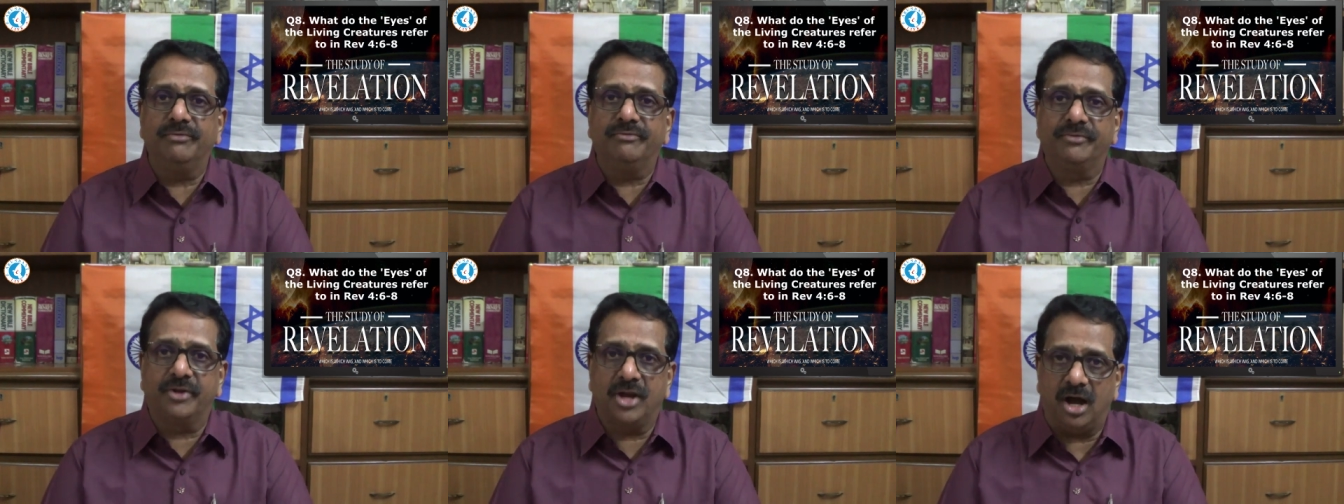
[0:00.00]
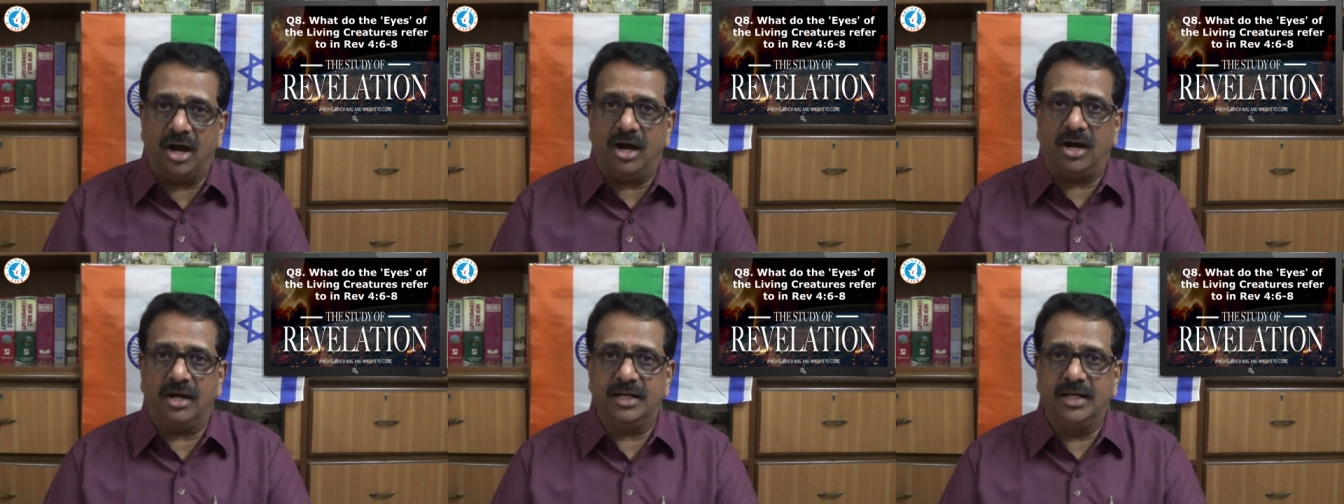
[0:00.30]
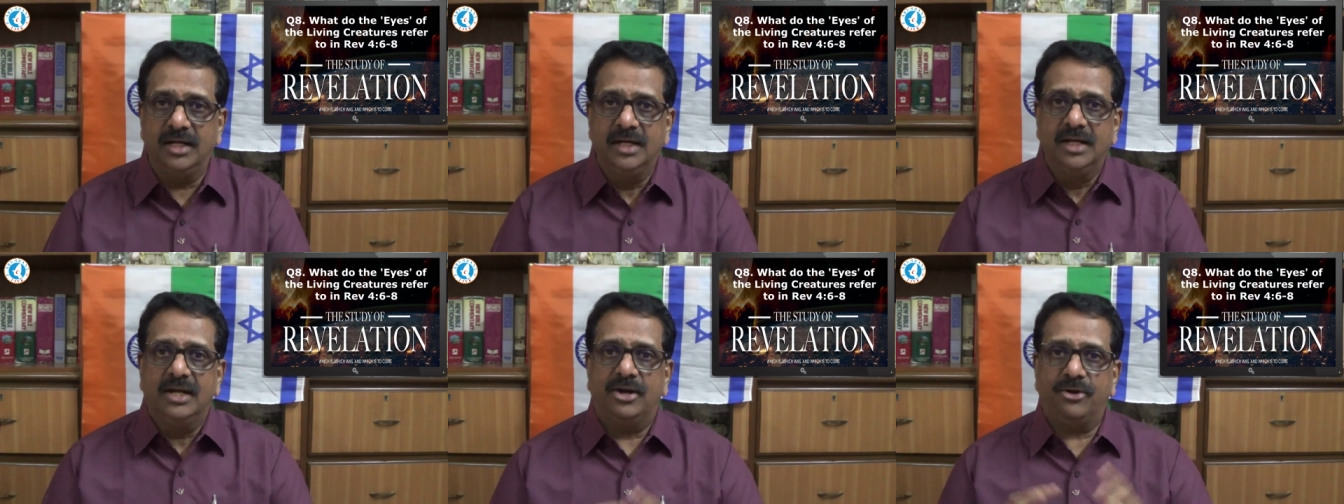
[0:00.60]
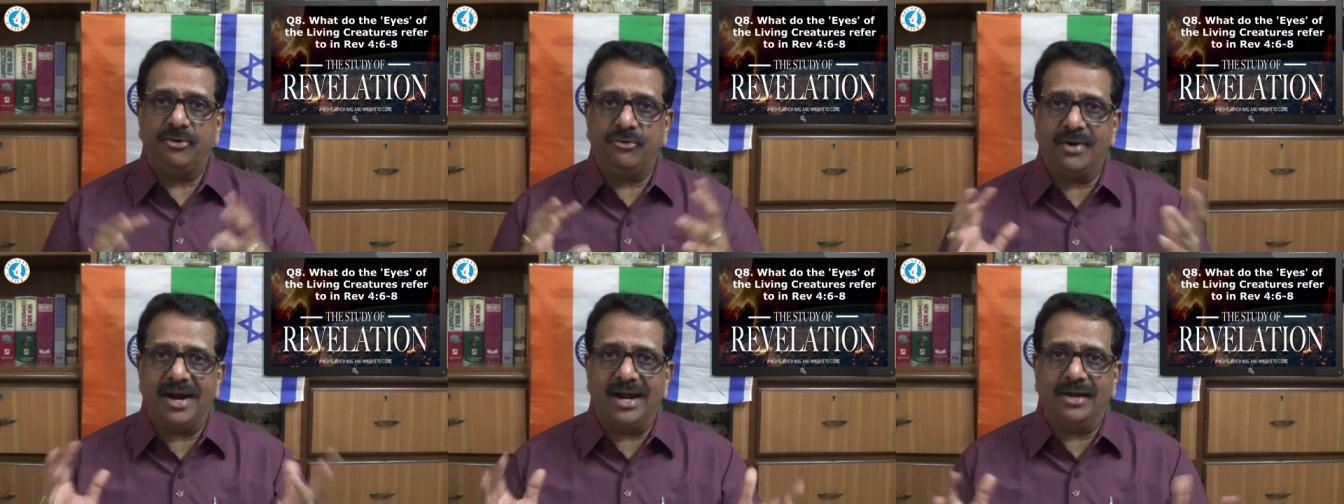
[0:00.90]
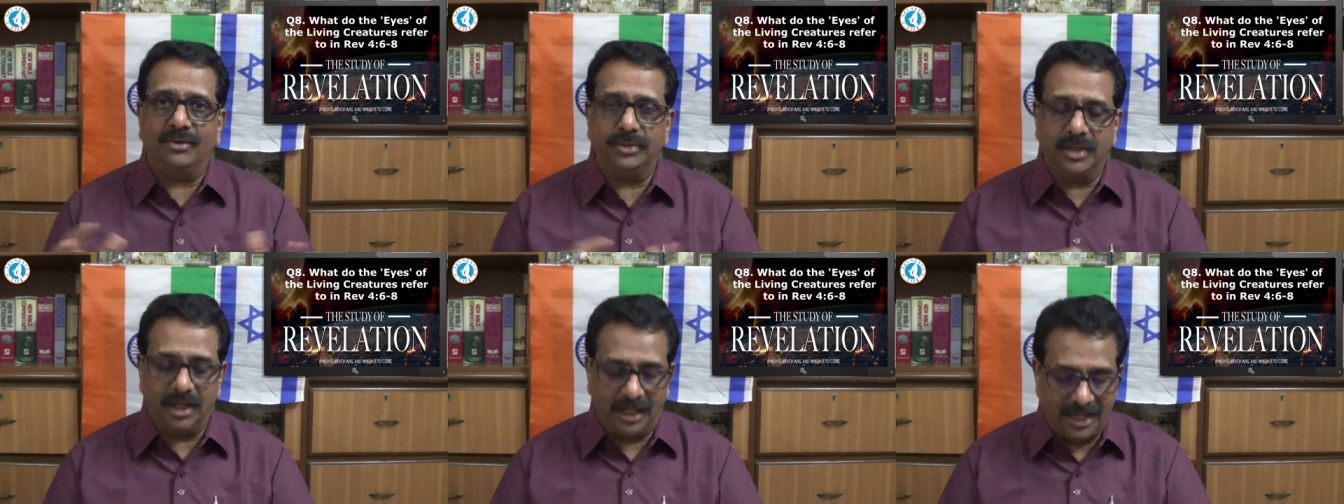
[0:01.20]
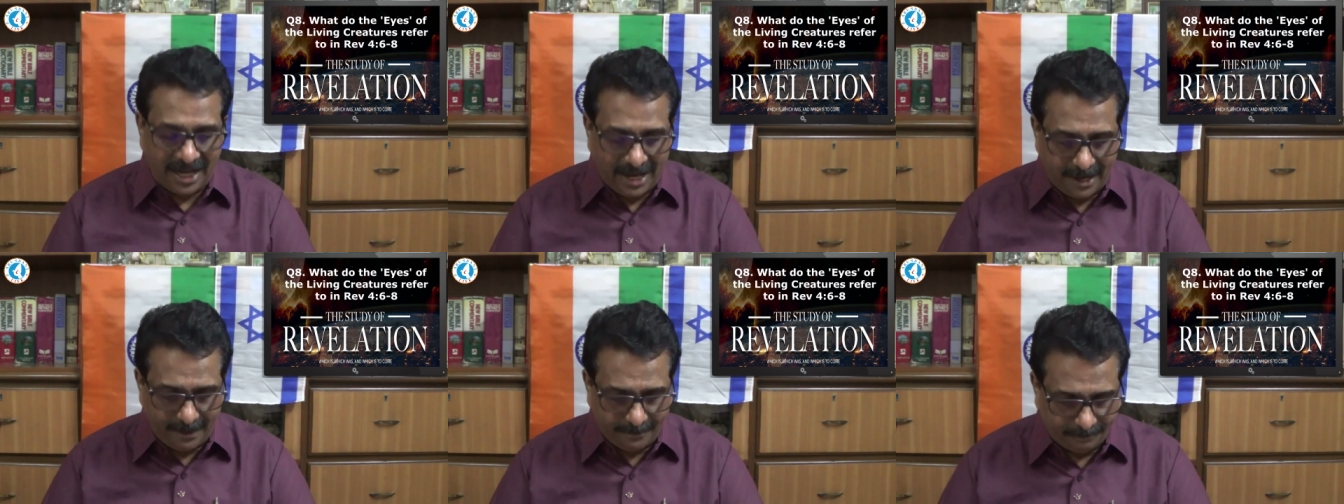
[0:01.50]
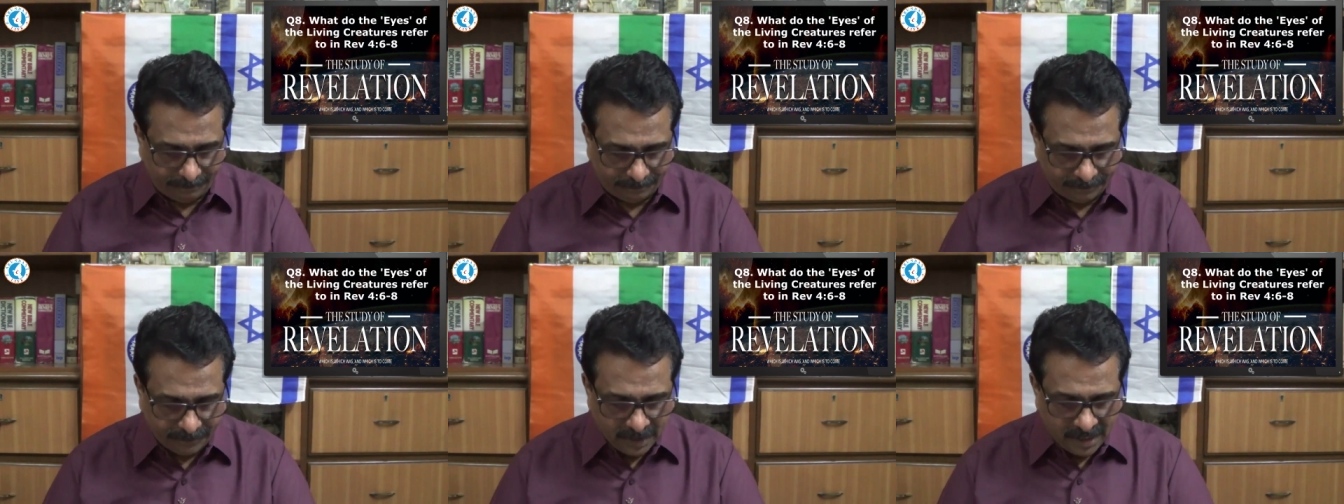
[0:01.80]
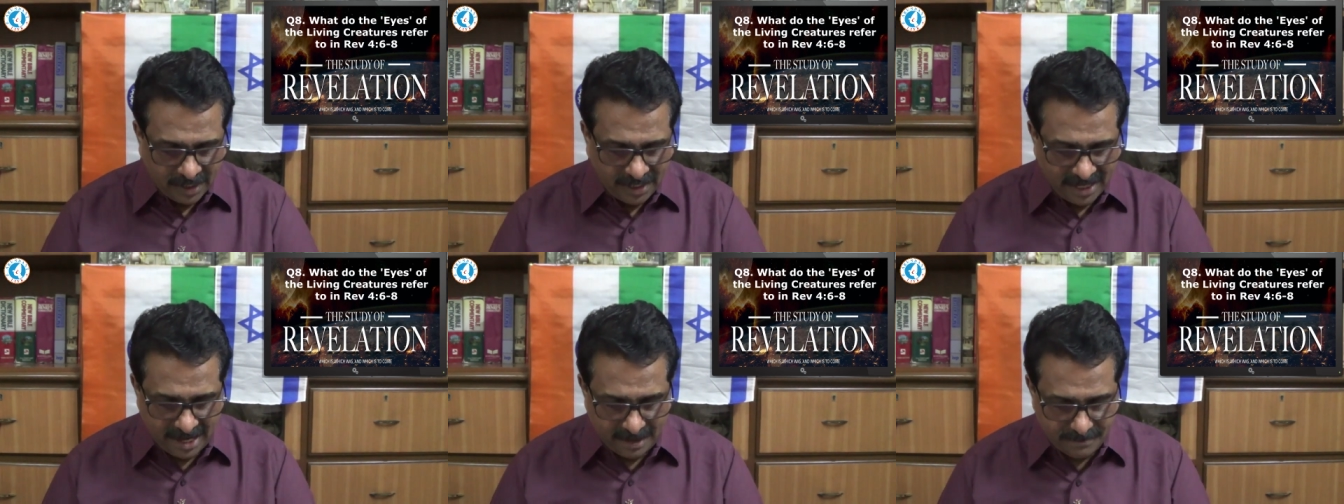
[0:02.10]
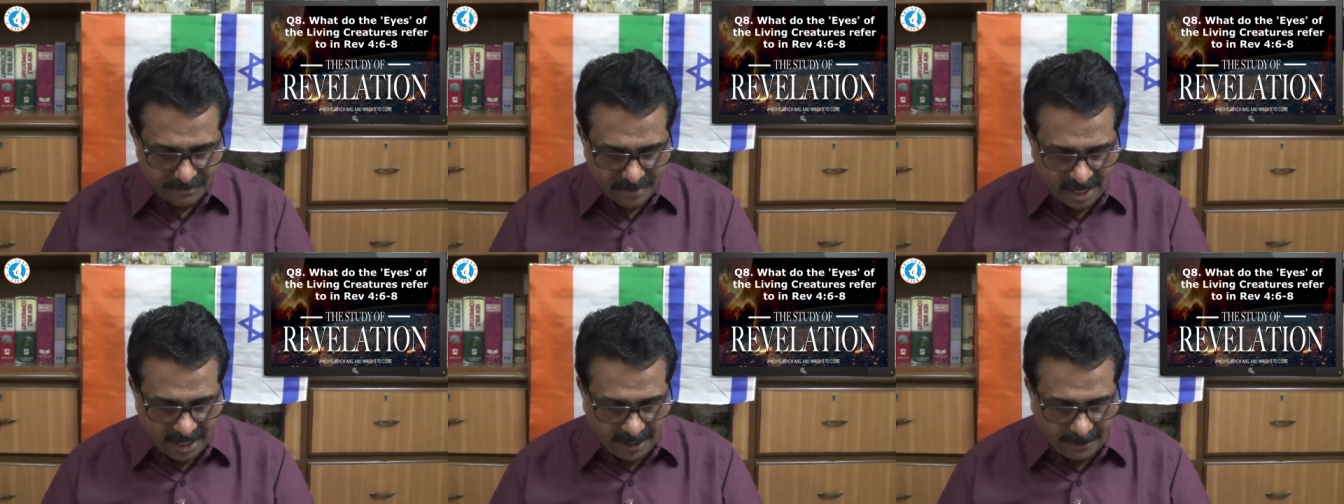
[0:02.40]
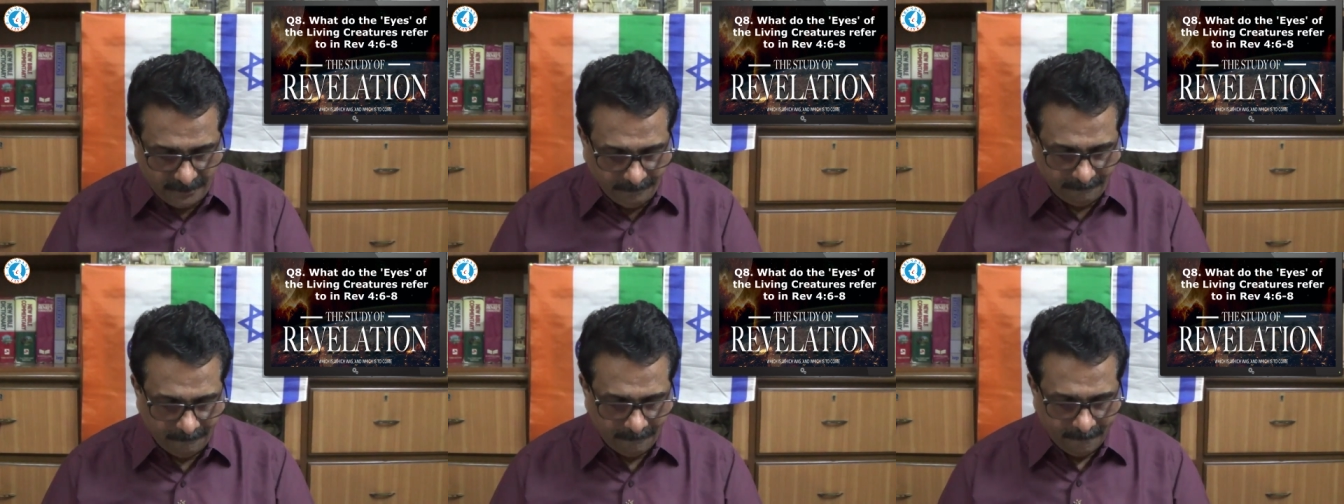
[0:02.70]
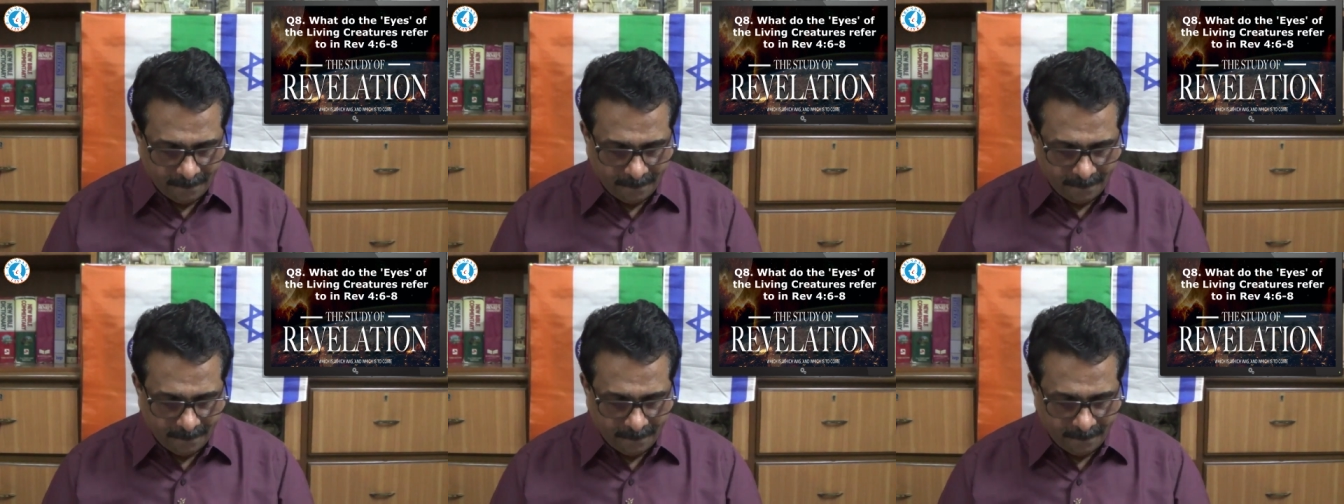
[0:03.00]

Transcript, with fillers: of God, around the Lamb. Amen.